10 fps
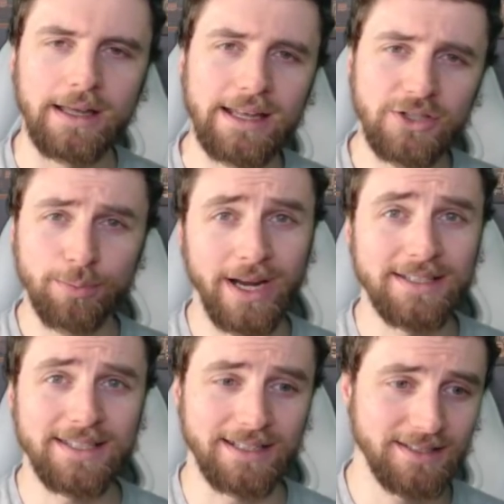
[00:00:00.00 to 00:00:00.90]

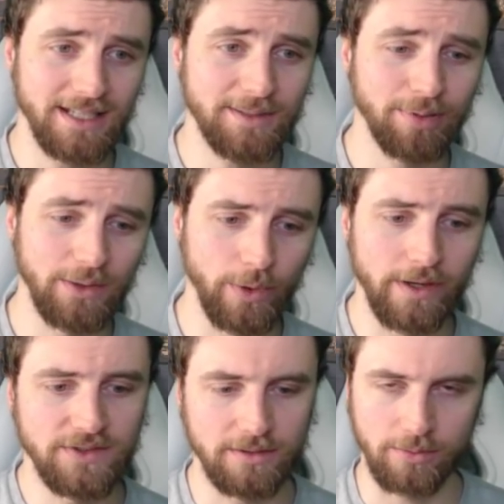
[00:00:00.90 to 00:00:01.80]
Enterprise has 6 plane
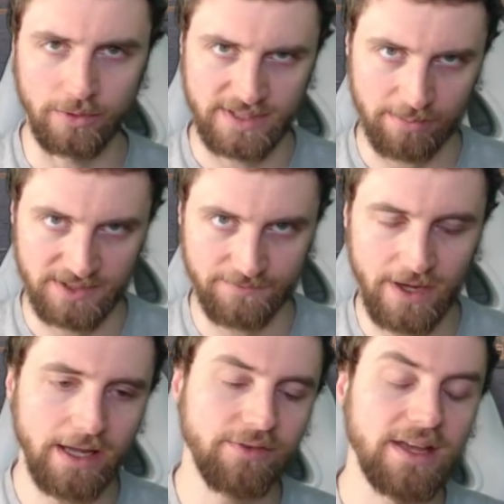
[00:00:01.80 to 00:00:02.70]
waves, whereas Zeppelin's
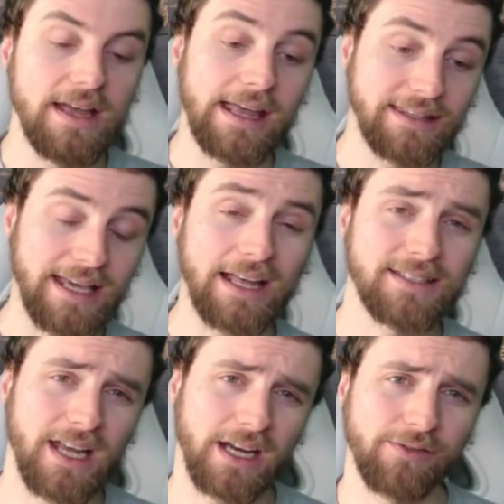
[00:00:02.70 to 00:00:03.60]
5. It can
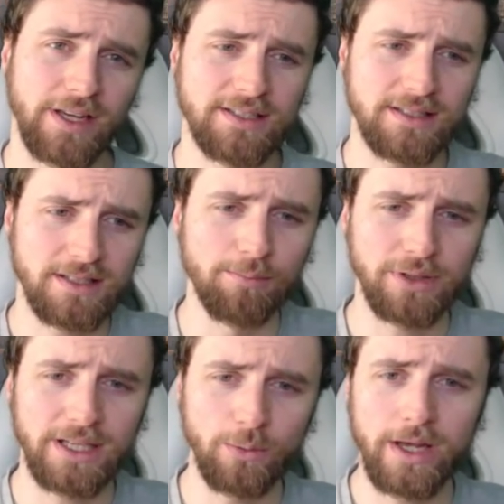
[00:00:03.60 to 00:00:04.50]
sacrifice some
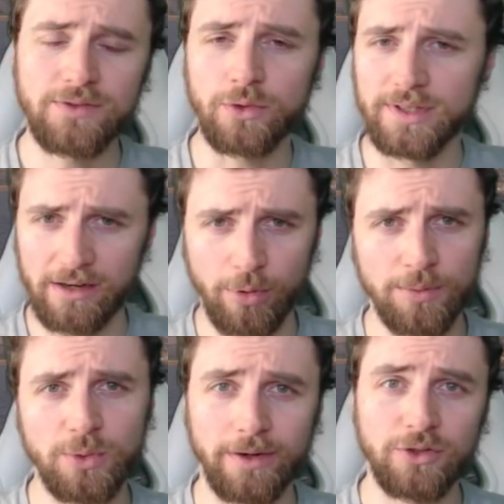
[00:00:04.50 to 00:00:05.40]
plane waves or the dive
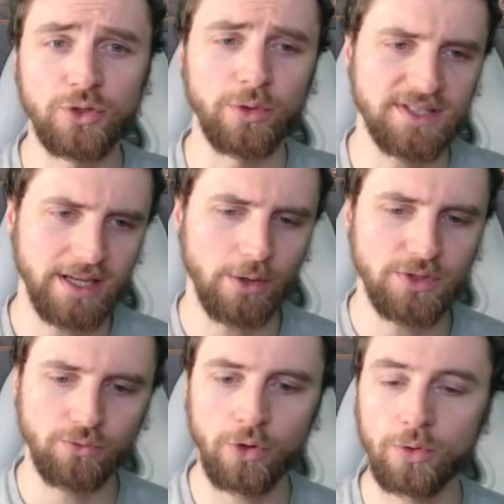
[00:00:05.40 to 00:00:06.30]
bombers or whatever to do the
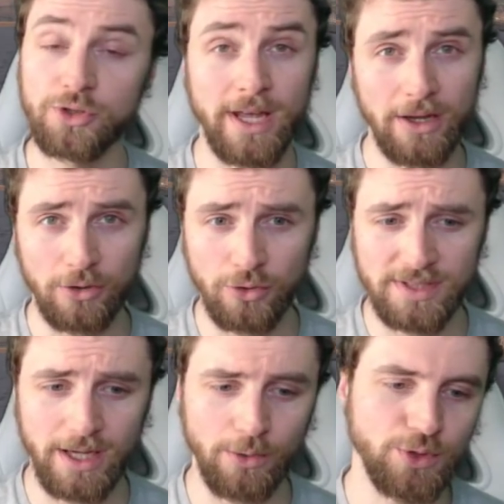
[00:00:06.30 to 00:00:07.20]
scouting role. Shikaku do the
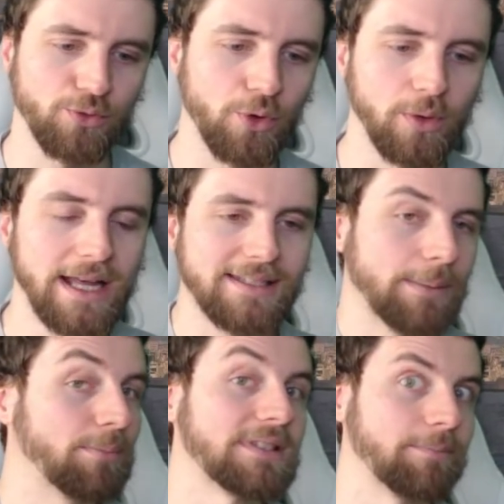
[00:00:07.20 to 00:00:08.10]
scouting role.
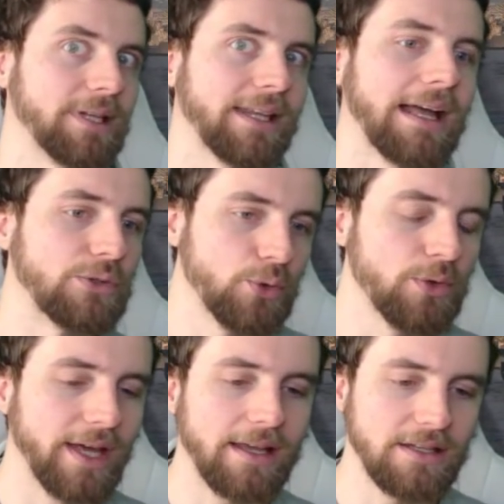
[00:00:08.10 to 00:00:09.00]
Zeppelin simply can't do
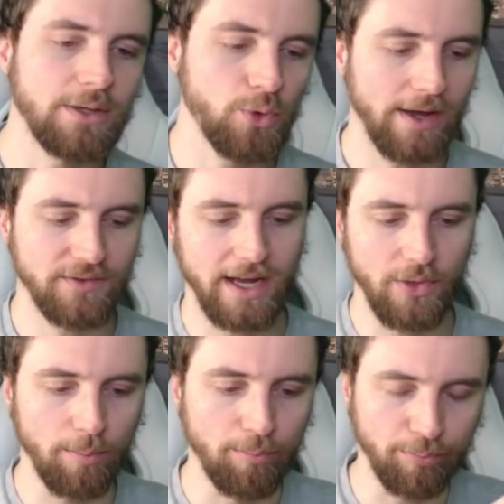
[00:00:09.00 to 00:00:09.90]
that. You have to
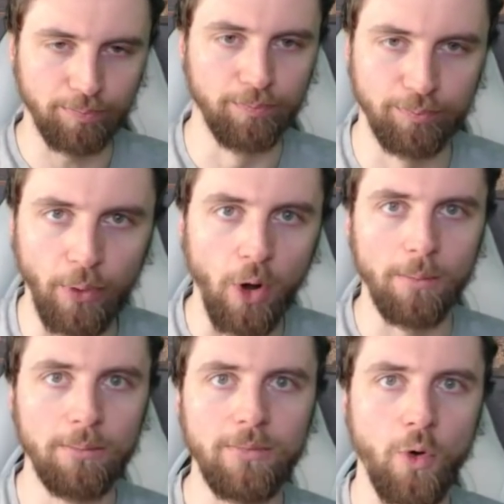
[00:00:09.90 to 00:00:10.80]
either
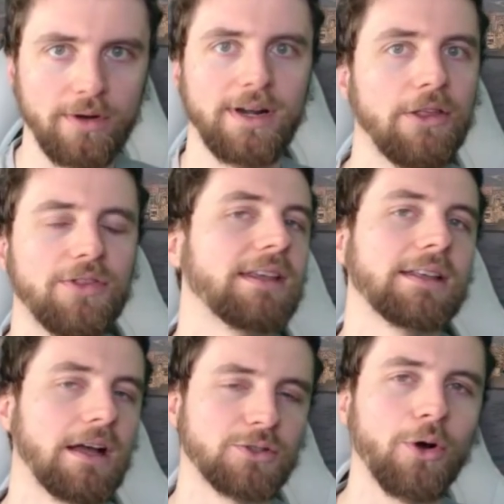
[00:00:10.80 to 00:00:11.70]
bomb or nothing
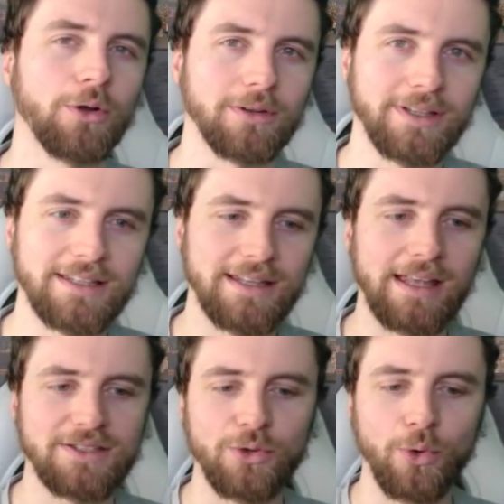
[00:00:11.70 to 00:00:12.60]
at all.
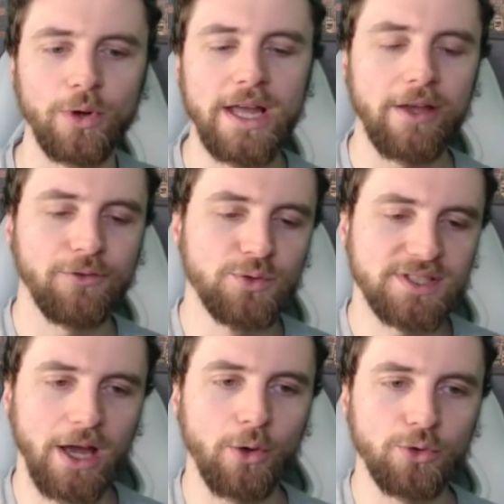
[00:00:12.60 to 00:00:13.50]
So if you
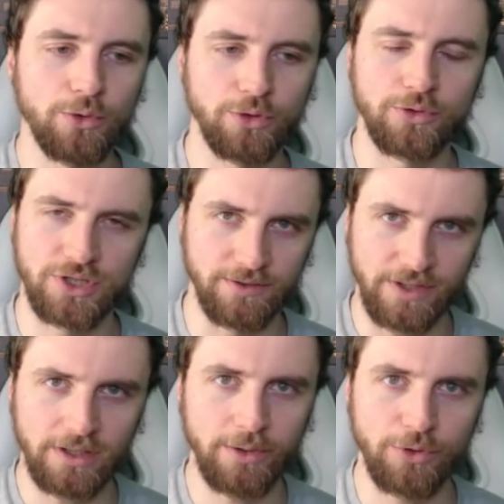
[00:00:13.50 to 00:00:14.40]
scout, you're
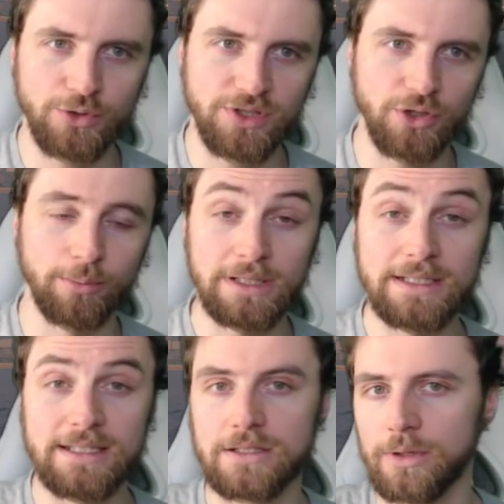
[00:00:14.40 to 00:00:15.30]
severely reducing your
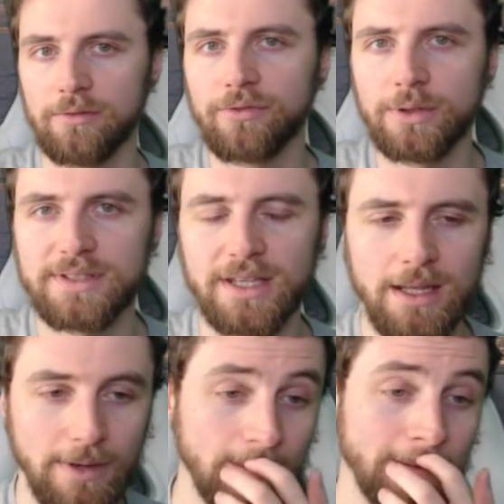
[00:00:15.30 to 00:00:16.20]
ability to influence the
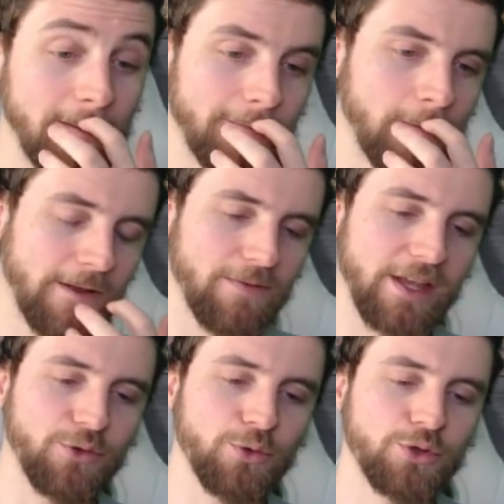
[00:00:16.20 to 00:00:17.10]
game. And then
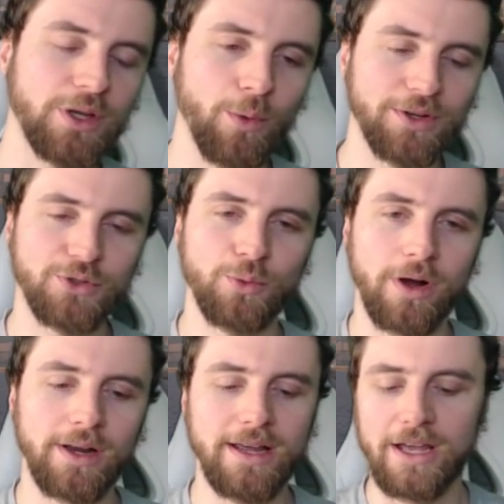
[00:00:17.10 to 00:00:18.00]
if you take
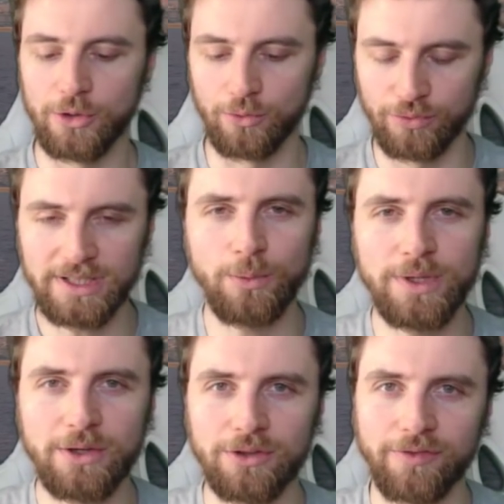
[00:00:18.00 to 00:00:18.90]
121, you're really
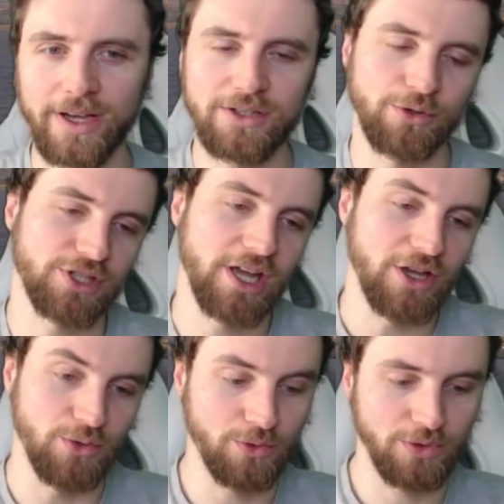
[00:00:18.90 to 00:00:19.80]
weak on the fighters.
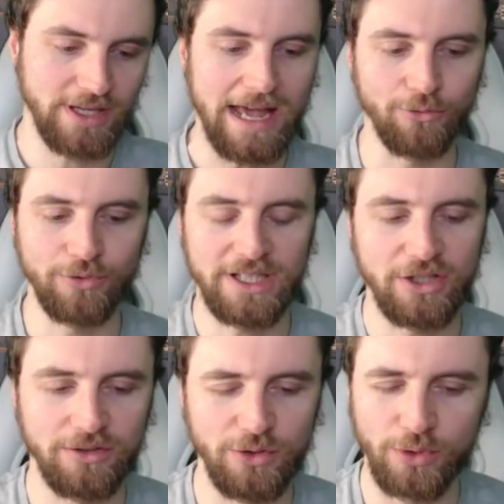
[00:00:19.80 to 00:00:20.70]
You can't really,
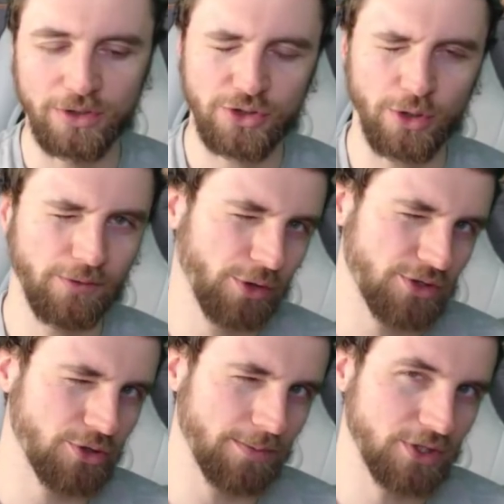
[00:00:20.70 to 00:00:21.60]
you can sort of
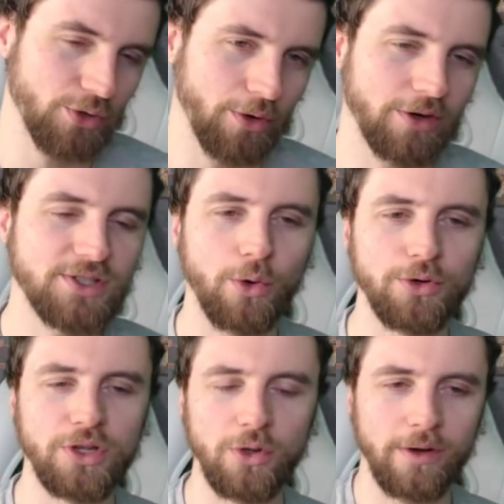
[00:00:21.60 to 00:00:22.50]
cross-drop the destroyers, or
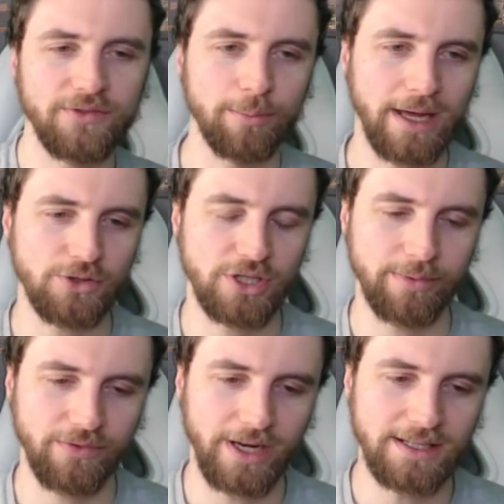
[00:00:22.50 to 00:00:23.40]
you can go after the battleship
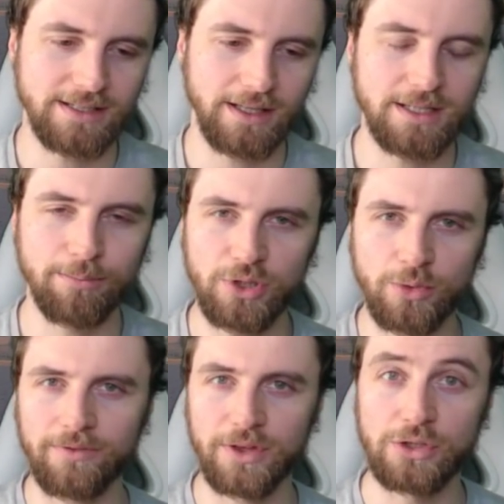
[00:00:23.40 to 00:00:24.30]
if they're isolated, but you
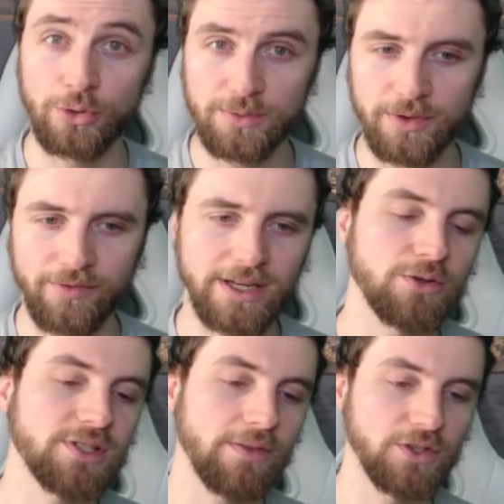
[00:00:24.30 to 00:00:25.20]
don't have the endurance for the
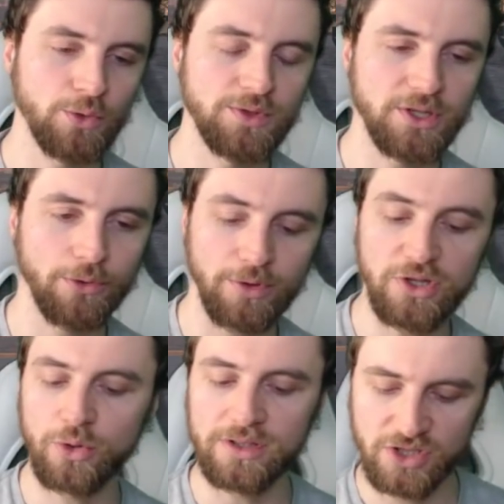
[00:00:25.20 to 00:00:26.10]
fighters. And the 203,
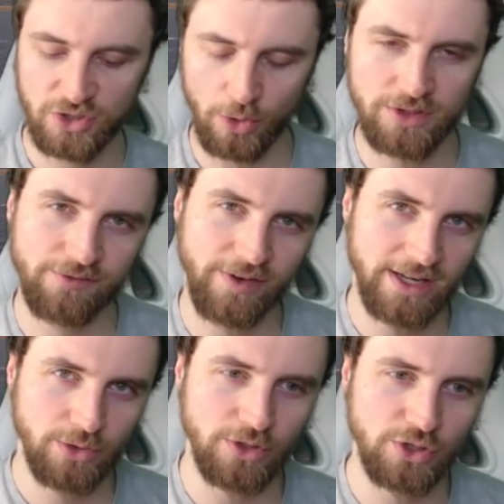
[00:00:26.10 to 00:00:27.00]
you can sort of
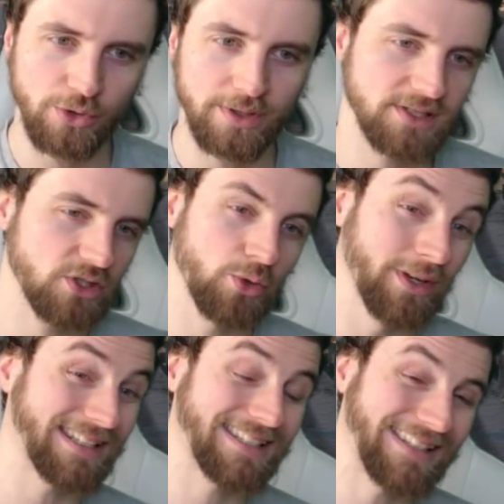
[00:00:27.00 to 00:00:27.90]
fighter endurance to an
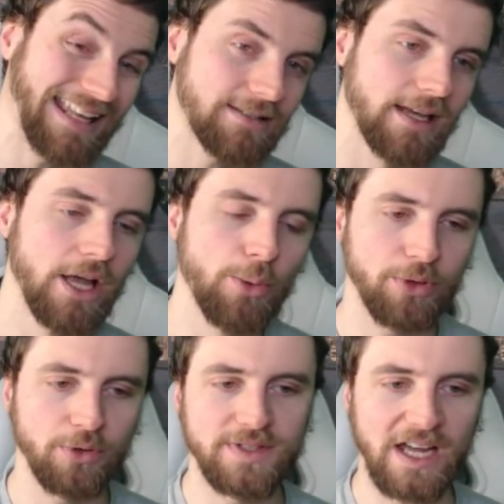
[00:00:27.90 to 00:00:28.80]
extent,
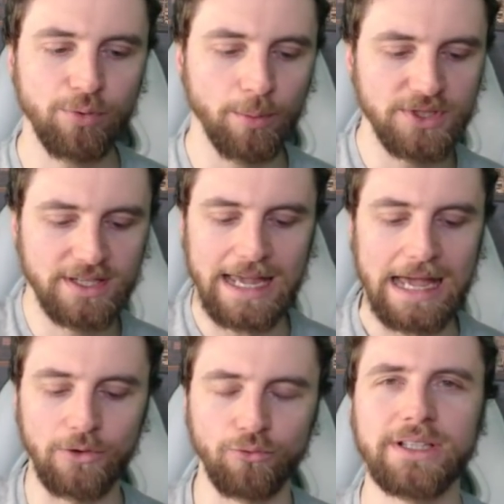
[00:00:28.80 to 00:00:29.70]
but your dive bombers
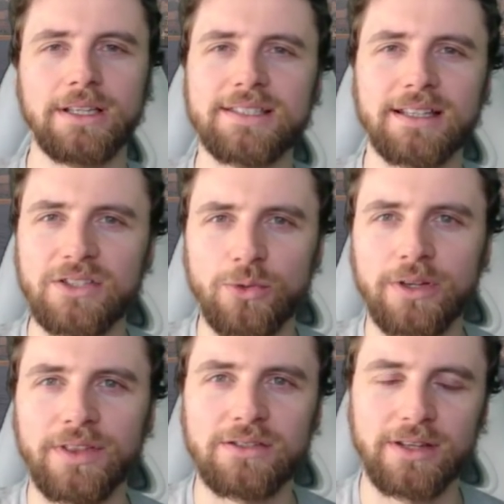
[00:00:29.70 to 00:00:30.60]
can't realistically do anything to the